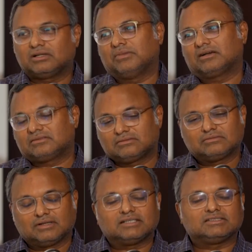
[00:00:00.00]
but
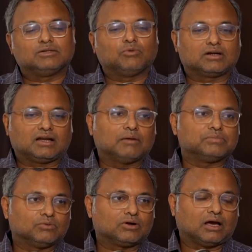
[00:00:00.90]
let's see what
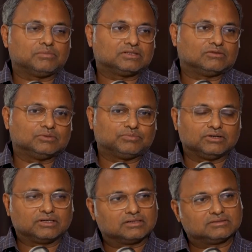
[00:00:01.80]
happens, how the
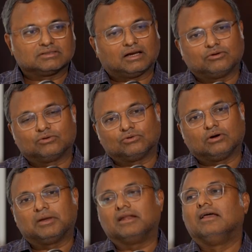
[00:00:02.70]
political thing. I don't know.
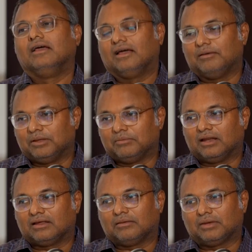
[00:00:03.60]

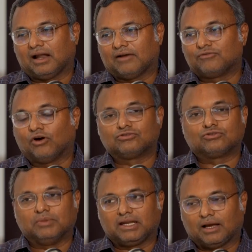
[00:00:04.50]
I mean, I've gone through
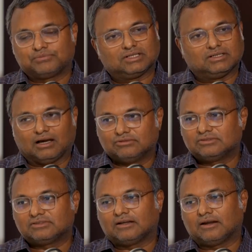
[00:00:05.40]
many ups and downs,
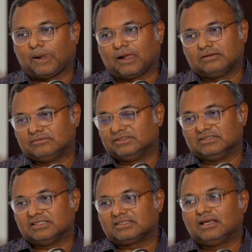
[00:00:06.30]
and even
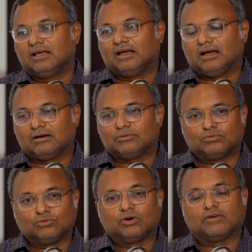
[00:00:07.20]
this.
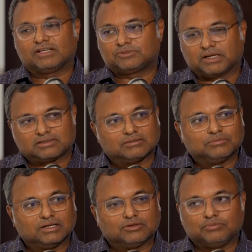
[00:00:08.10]
who would have expected
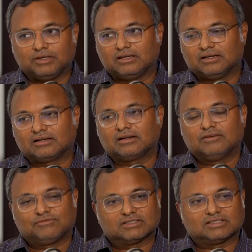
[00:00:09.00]
me to be here
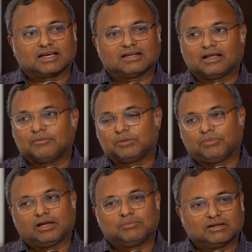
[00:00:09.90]
for the second time in
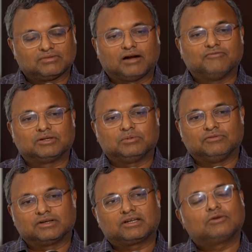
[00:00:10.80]
Parliament, a comfortable
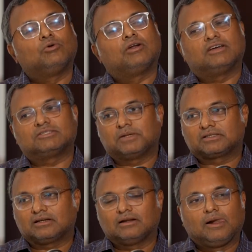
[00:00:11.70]
victory, and who would have
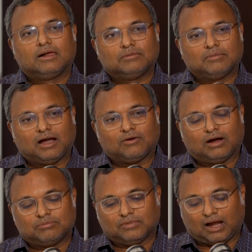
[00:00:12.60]
expected
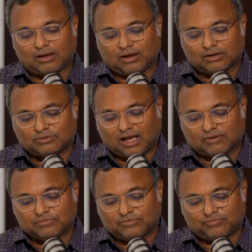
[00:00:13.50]

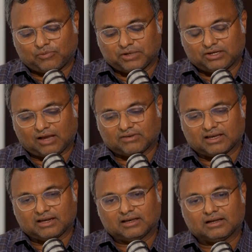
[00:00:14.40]
for me to have a
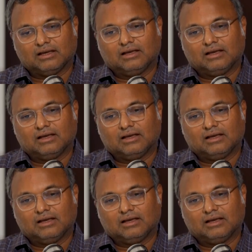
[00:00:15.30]
career